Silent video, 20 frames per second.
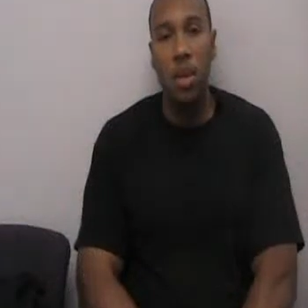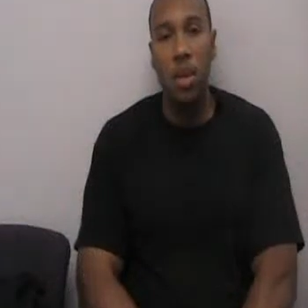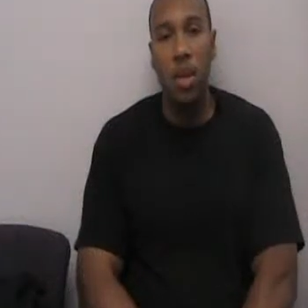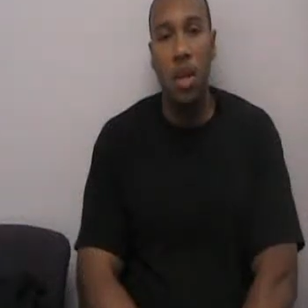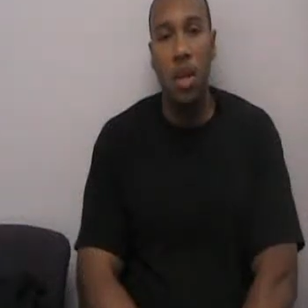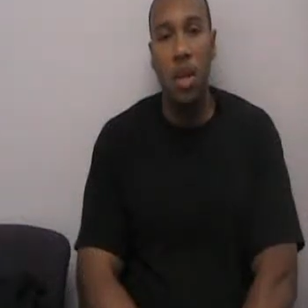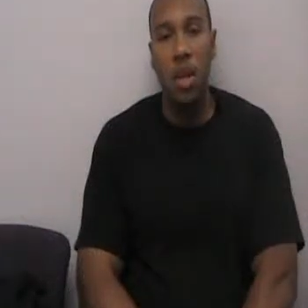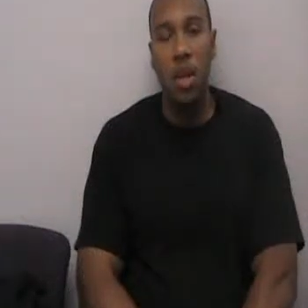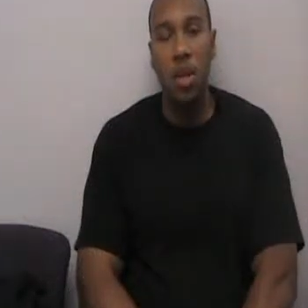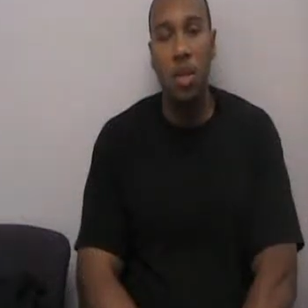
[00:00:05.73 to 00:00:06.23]

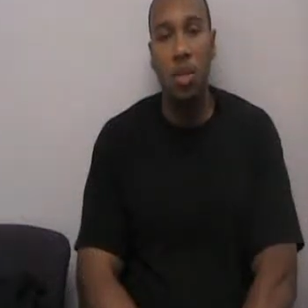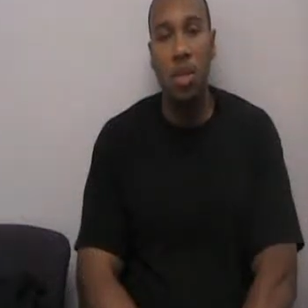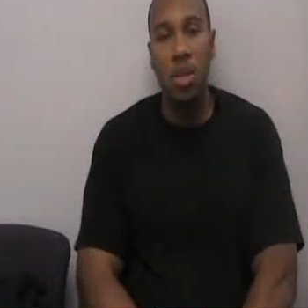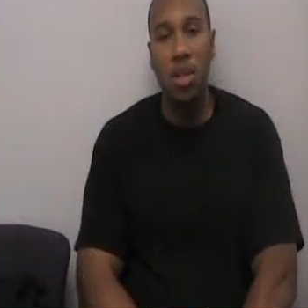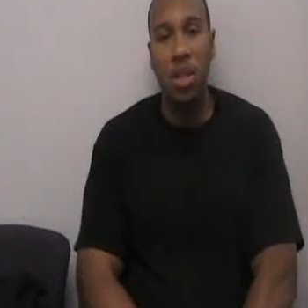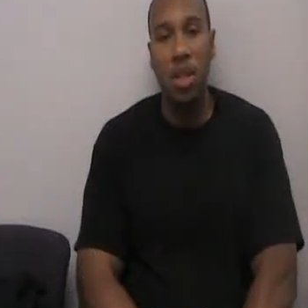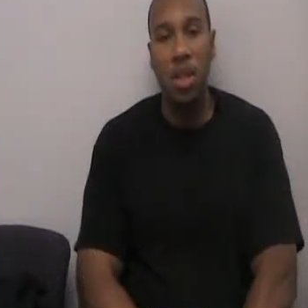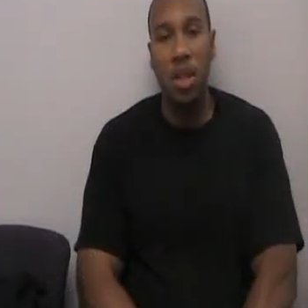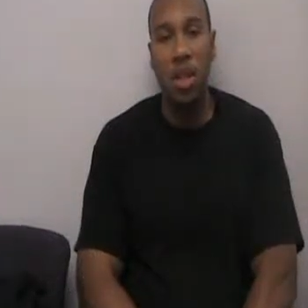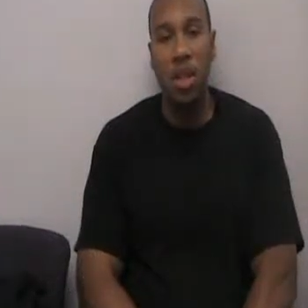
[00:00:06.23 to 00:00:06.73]
Hi, I'm
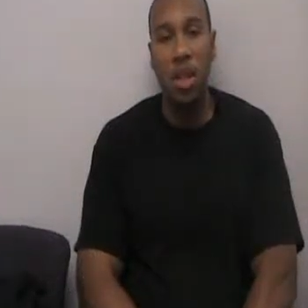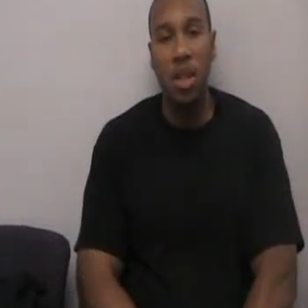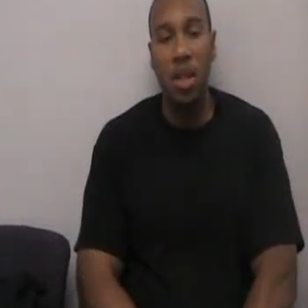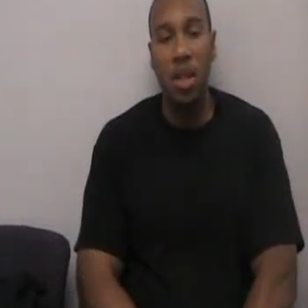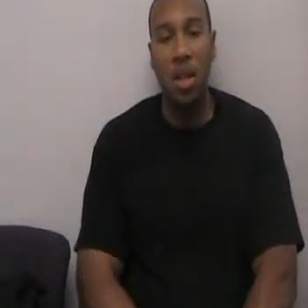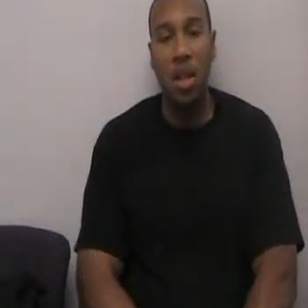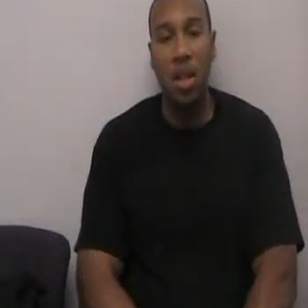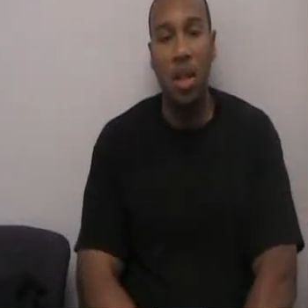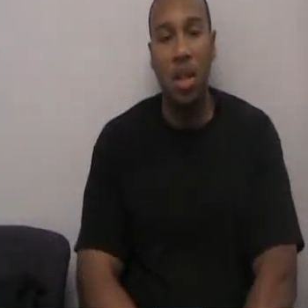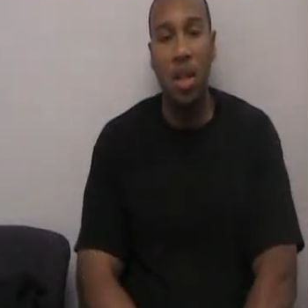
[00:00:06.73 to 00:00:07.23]
Sean.
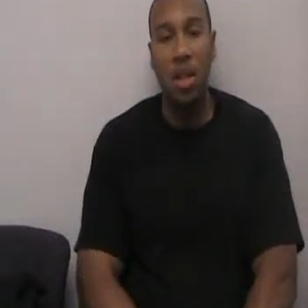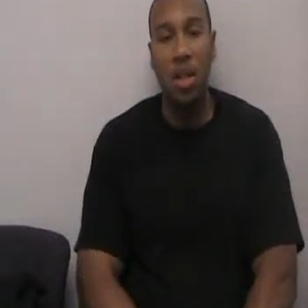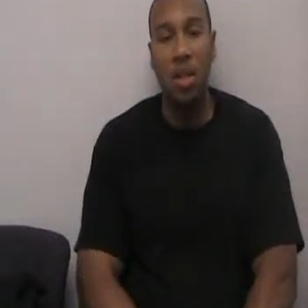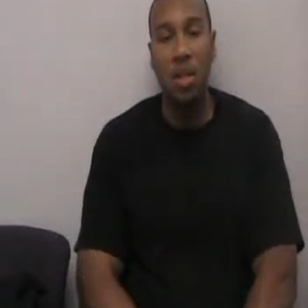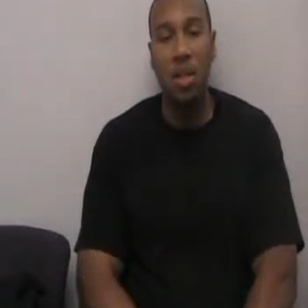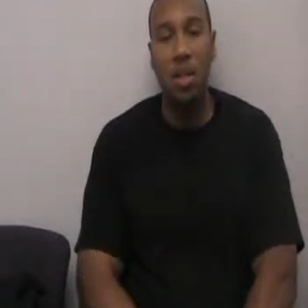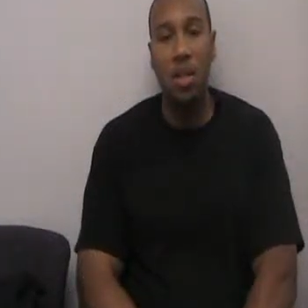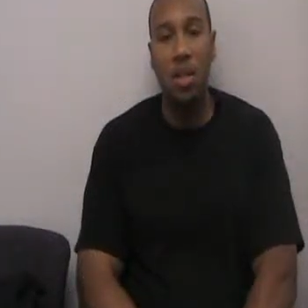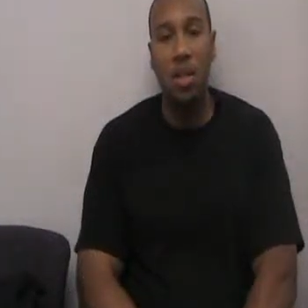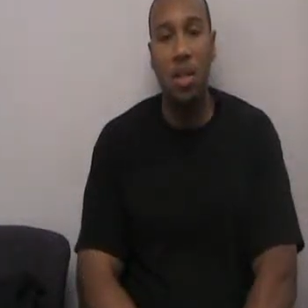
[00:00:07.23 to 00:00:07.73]
I
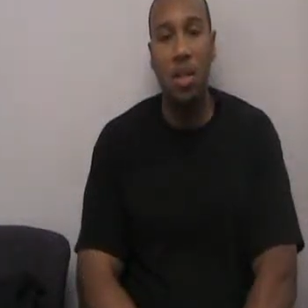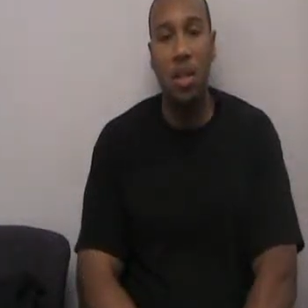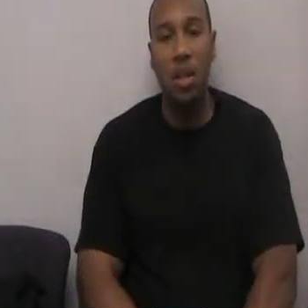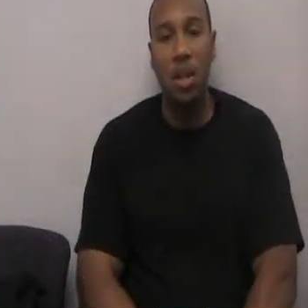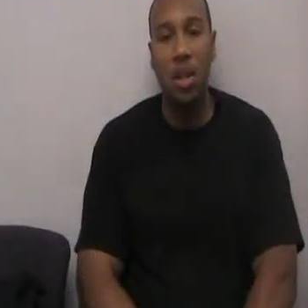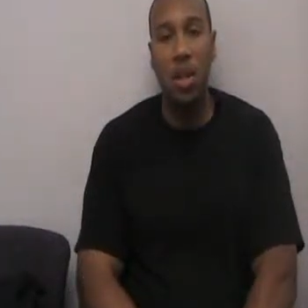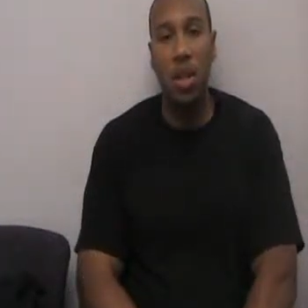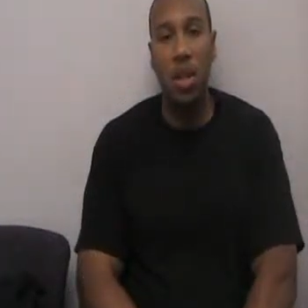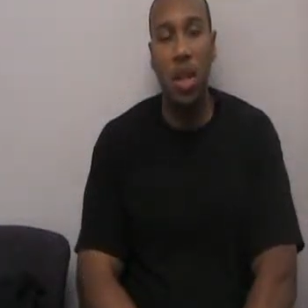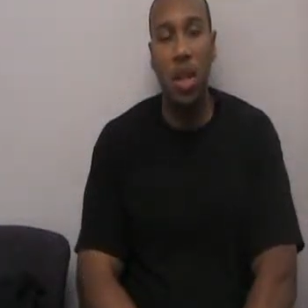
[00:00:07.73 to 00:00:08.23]

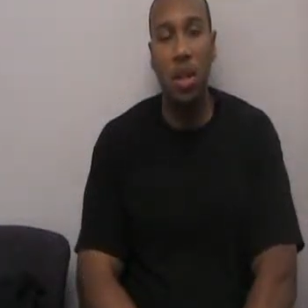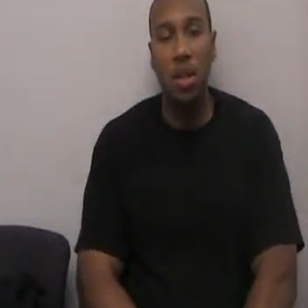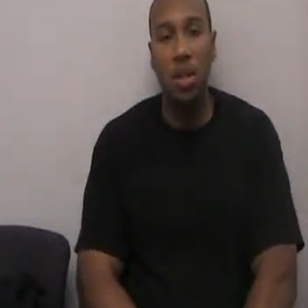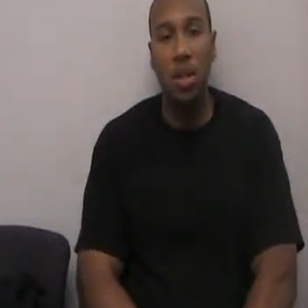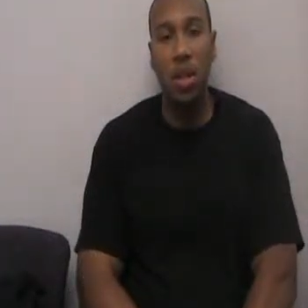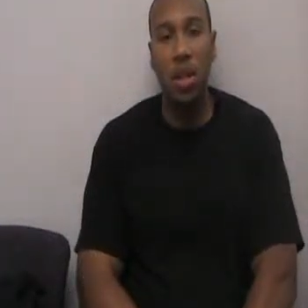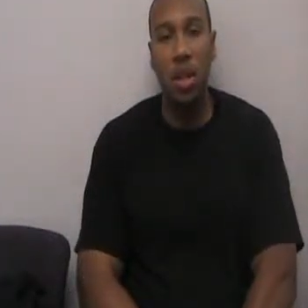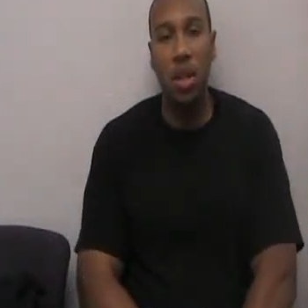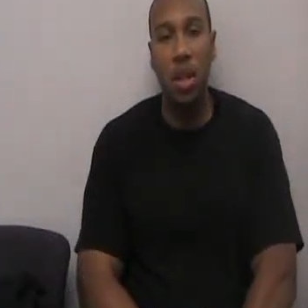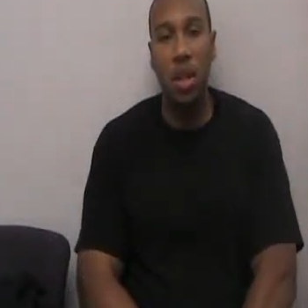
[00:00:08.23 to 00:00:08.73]
started out
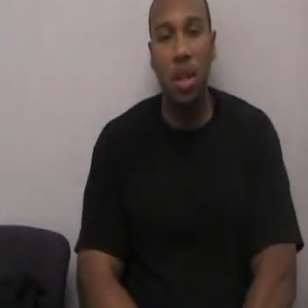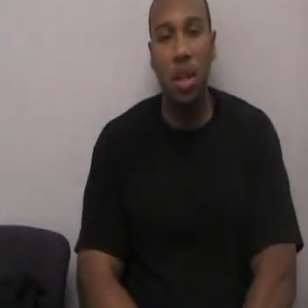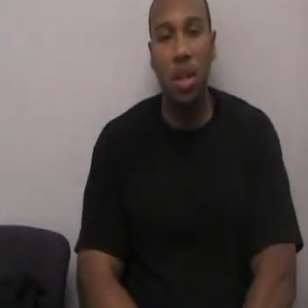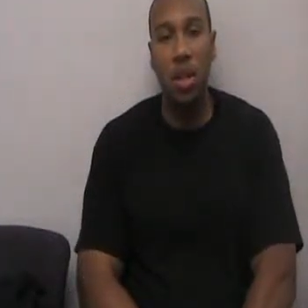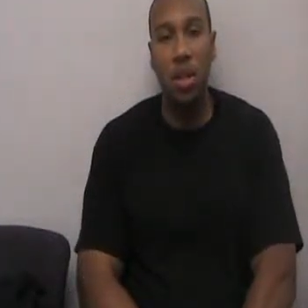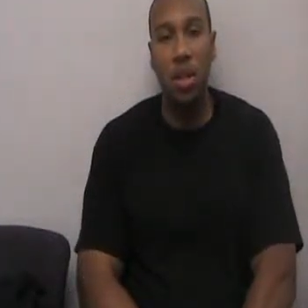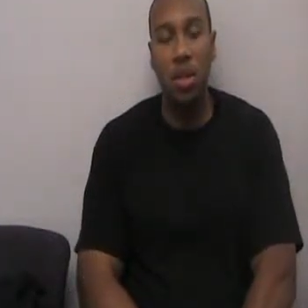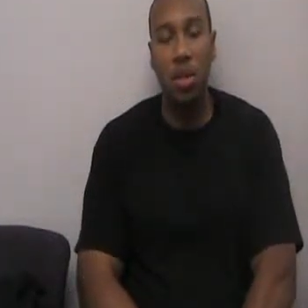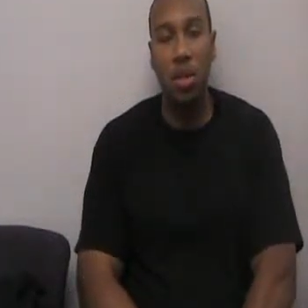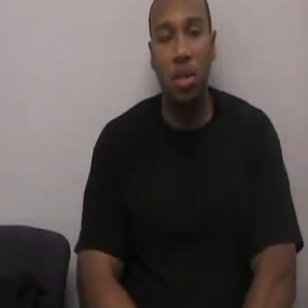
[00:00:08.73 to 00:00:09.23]
looking
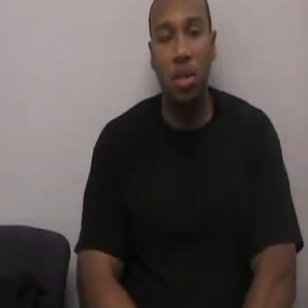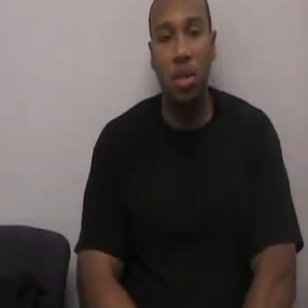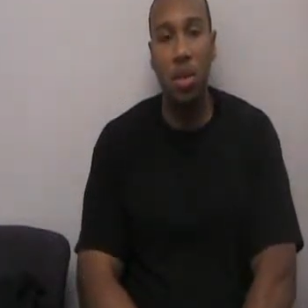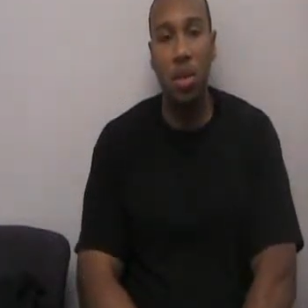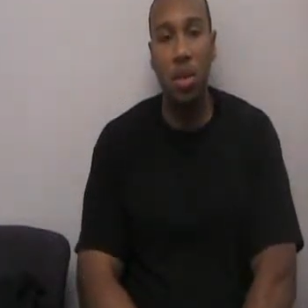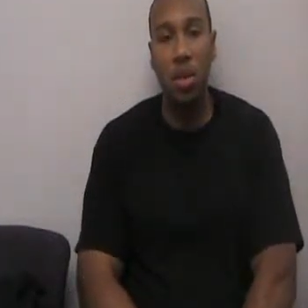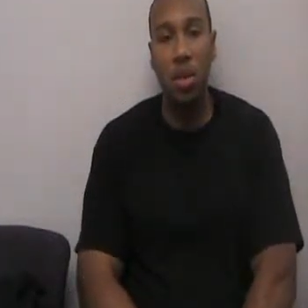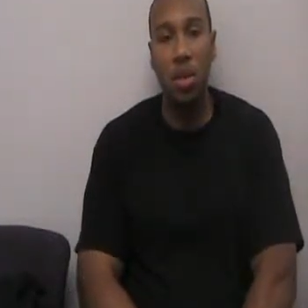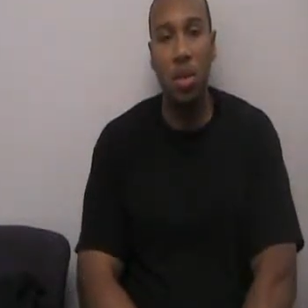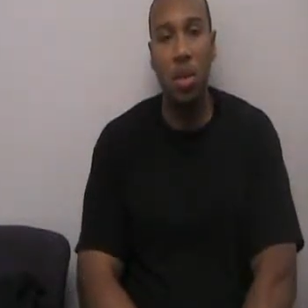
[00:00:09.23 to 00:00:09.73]
on
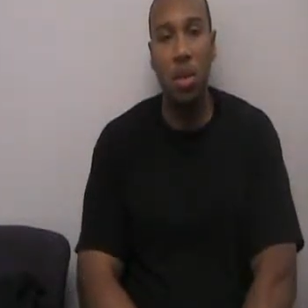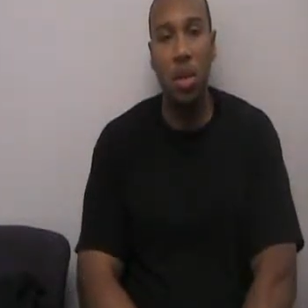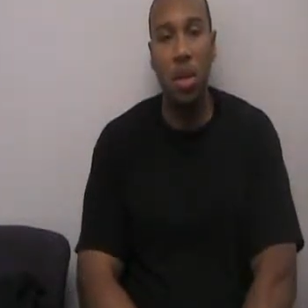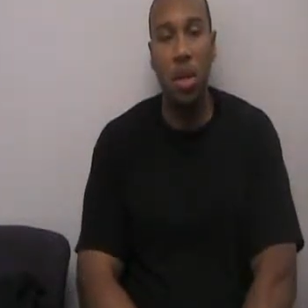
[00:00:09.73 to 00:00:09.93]
Google